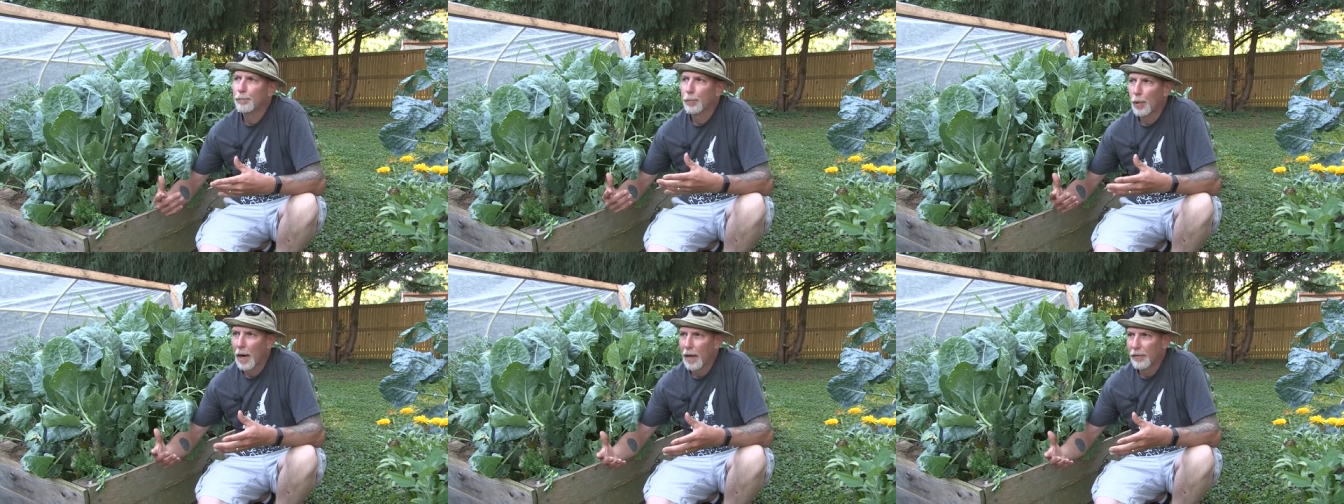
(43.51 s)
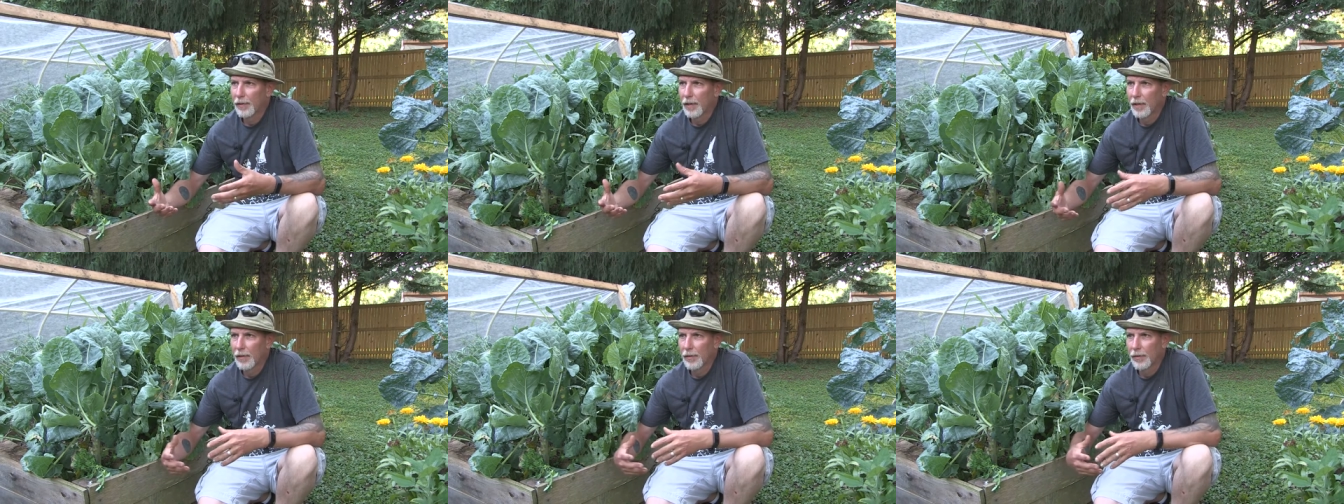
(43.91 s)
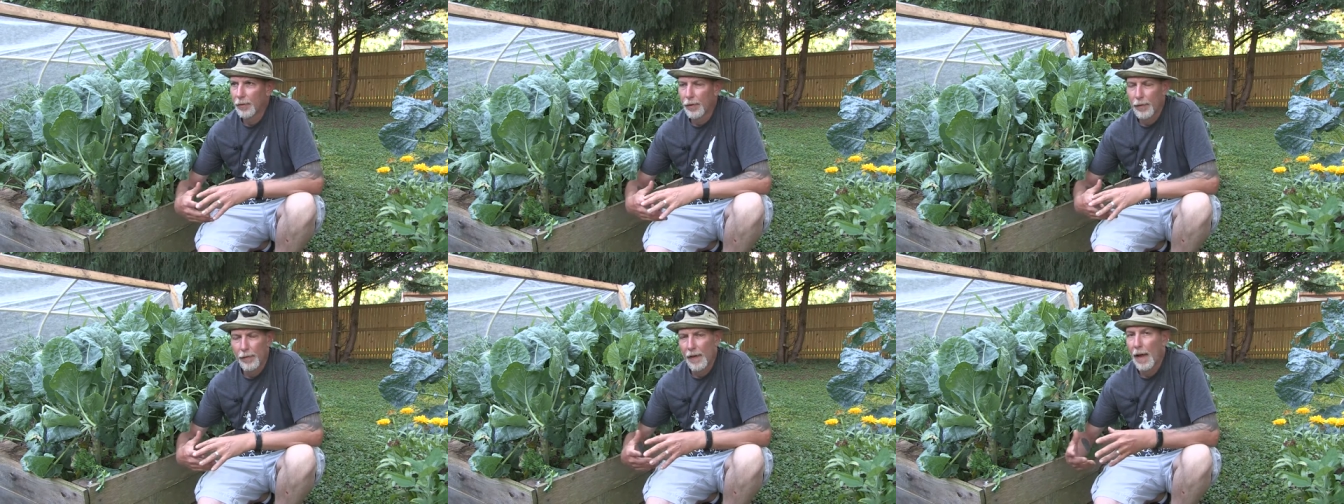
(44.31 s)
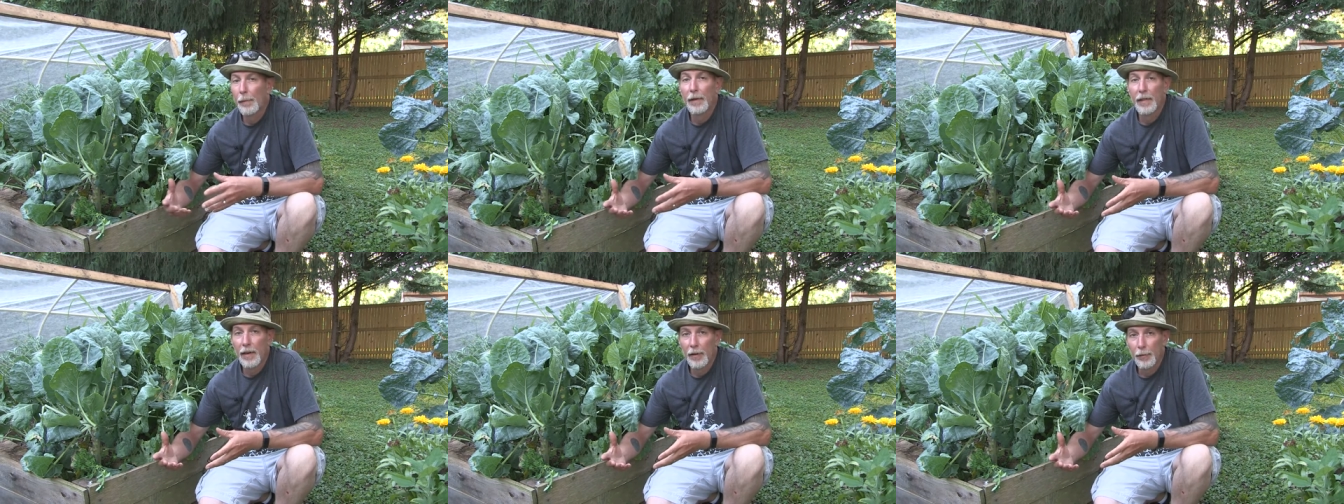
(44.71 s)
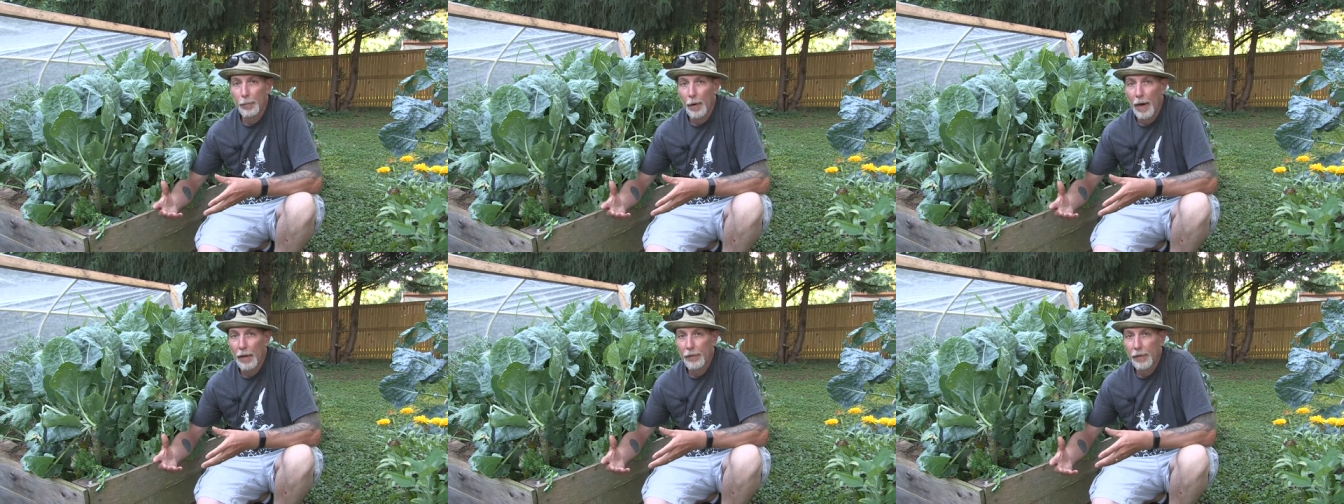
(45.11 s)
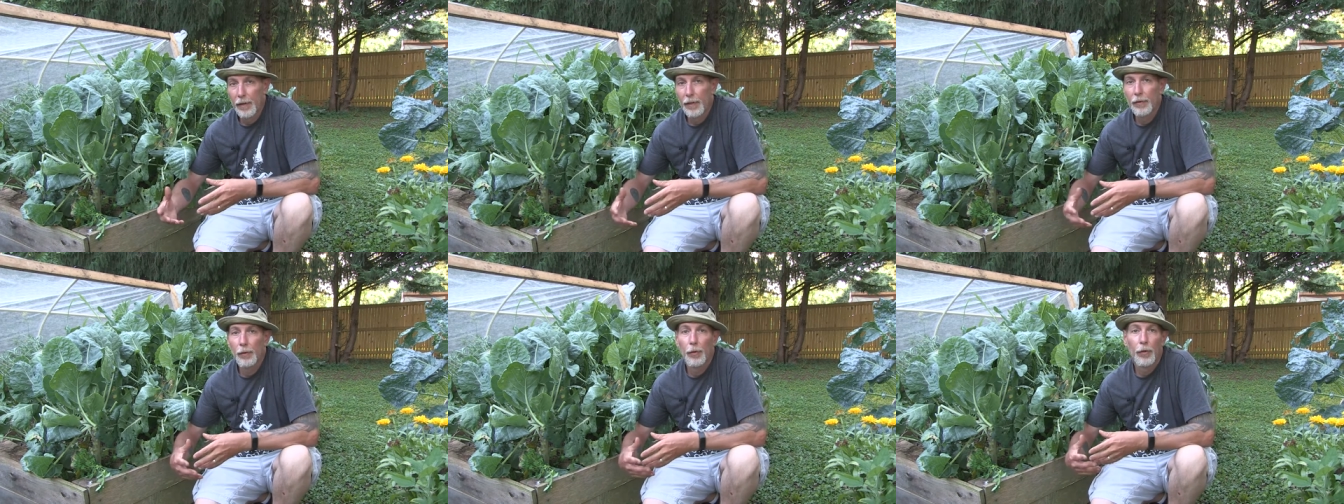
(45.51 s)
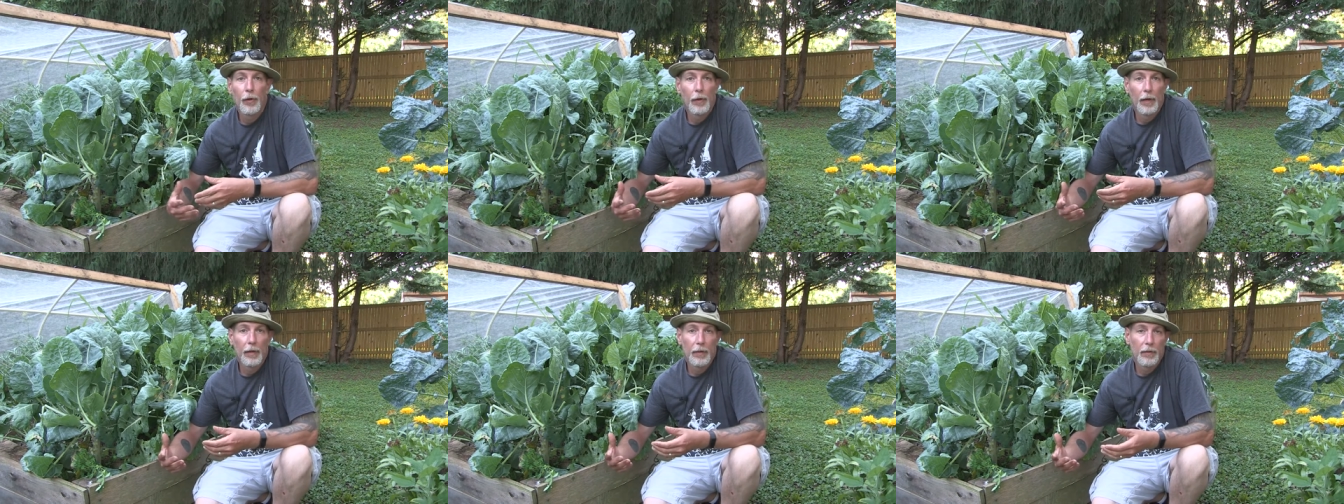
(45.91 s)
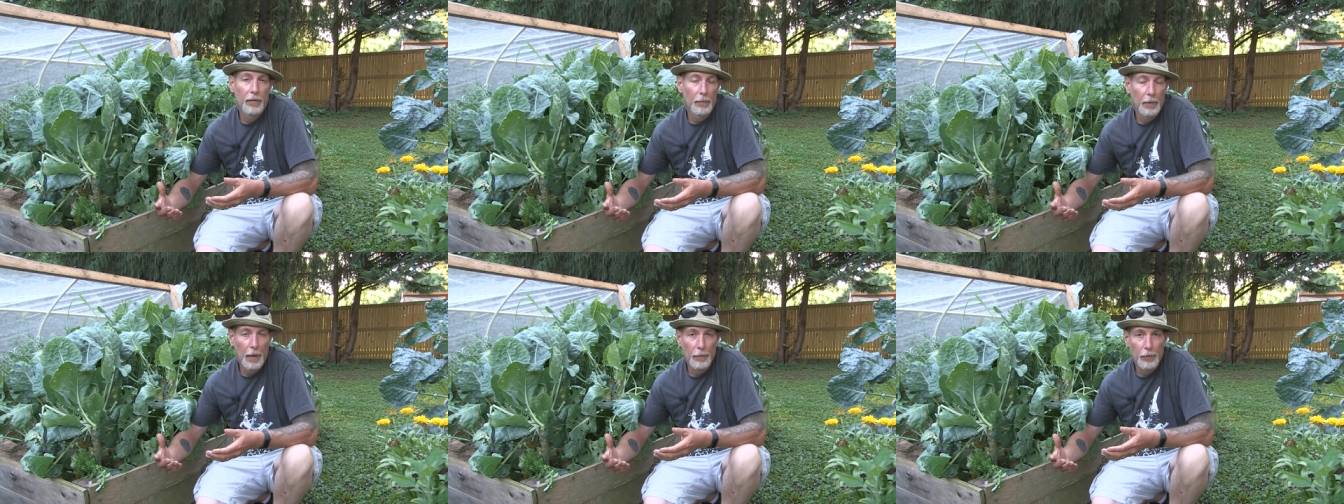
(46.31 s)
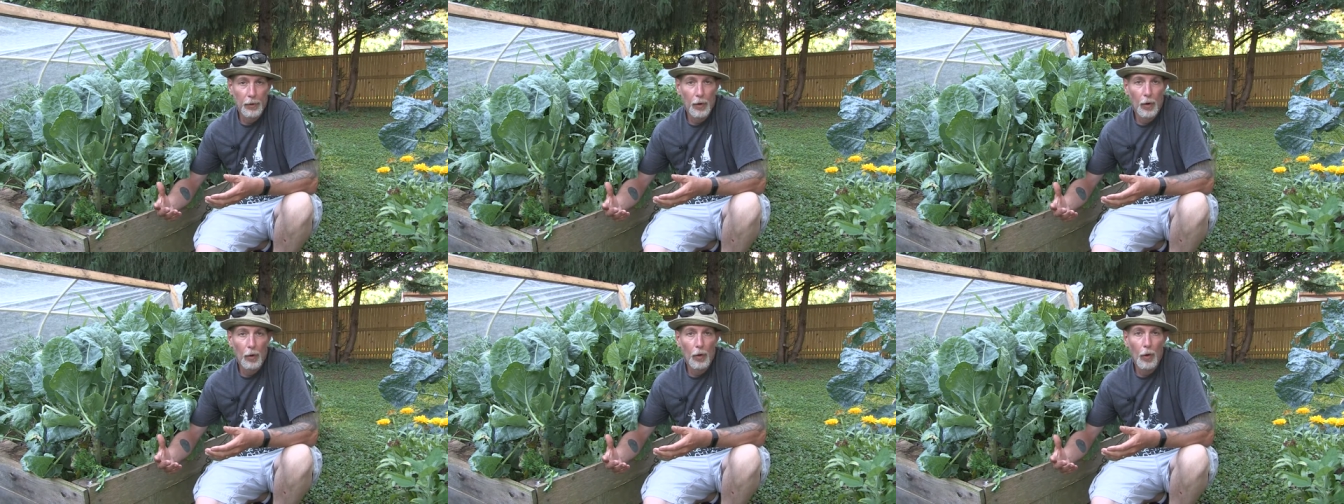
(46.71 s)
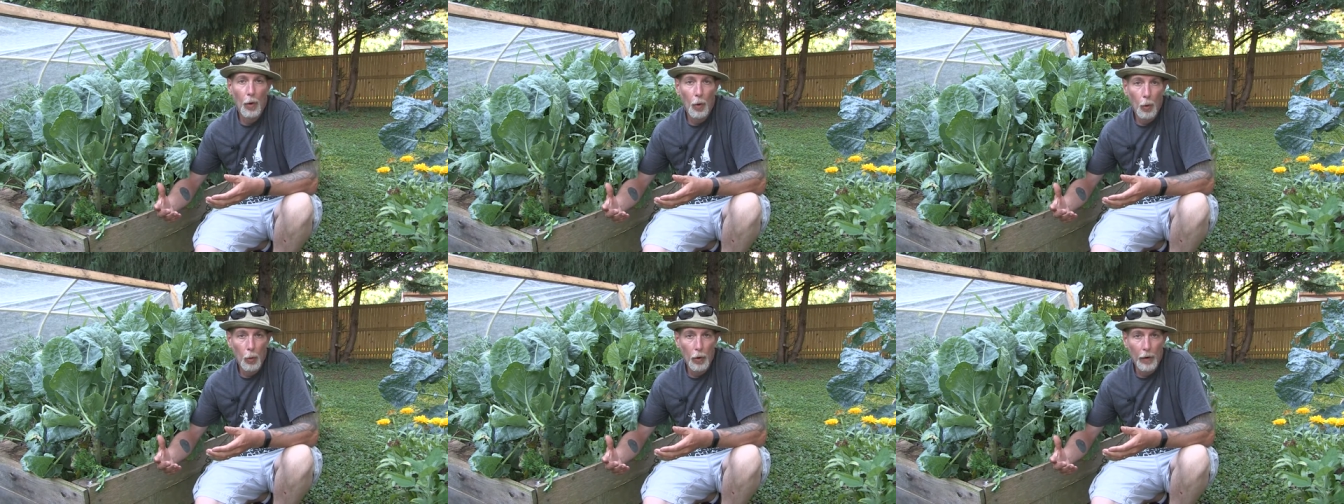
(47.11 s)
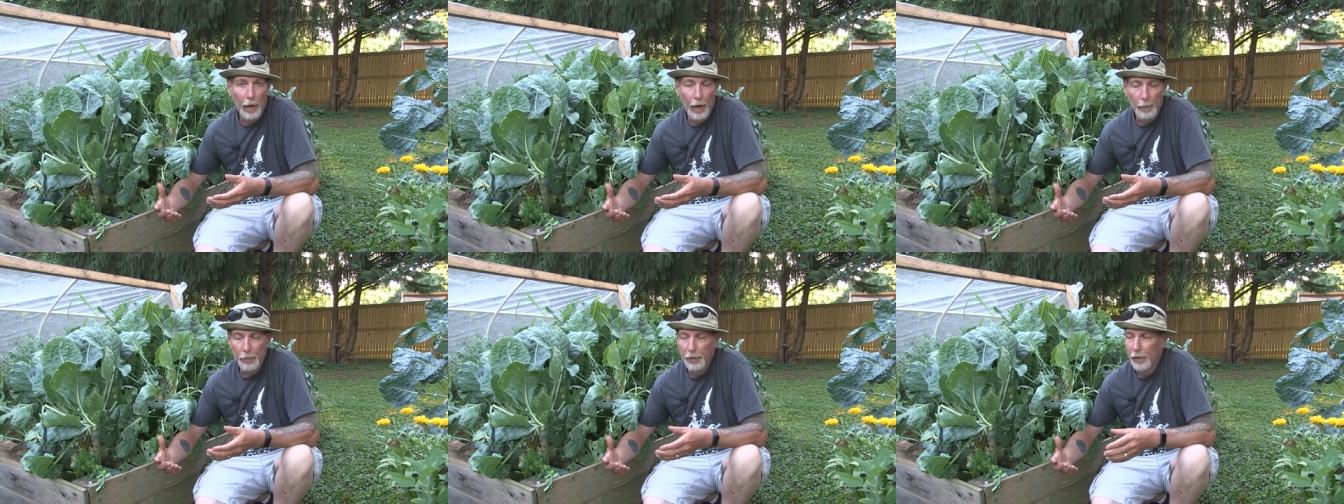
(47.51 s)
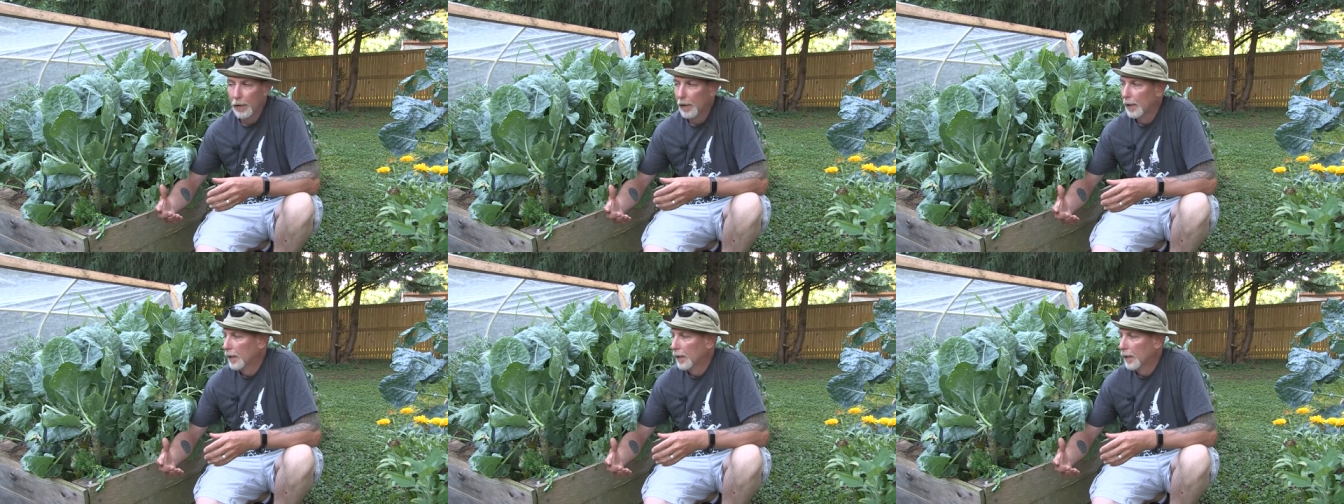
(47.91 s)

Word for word: brassicas or the family that has brassicas or the, like, sometimes they're called cole crops.